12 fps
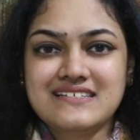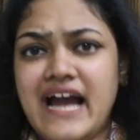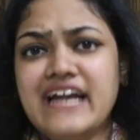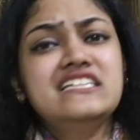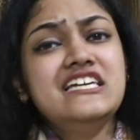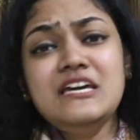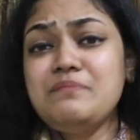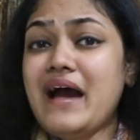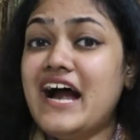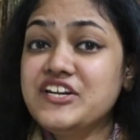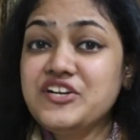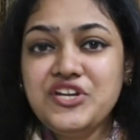and keep
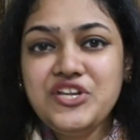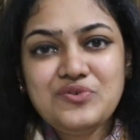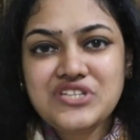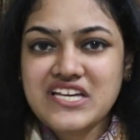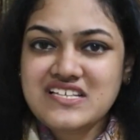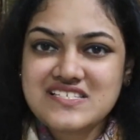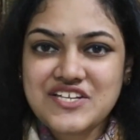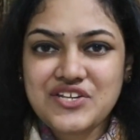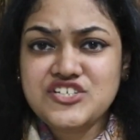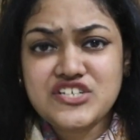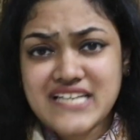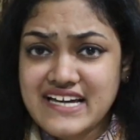adding new things in
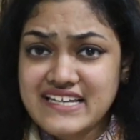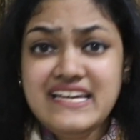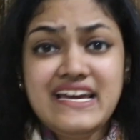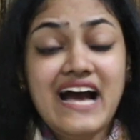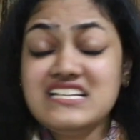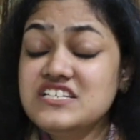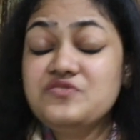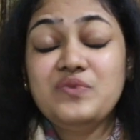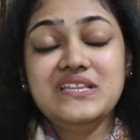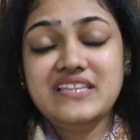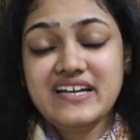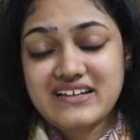your diary as and
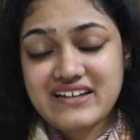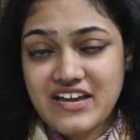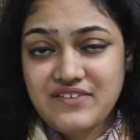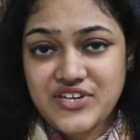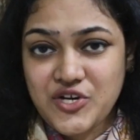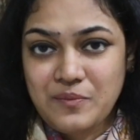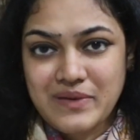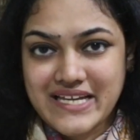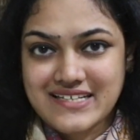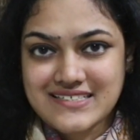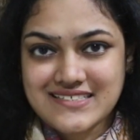when they arrive in your plate.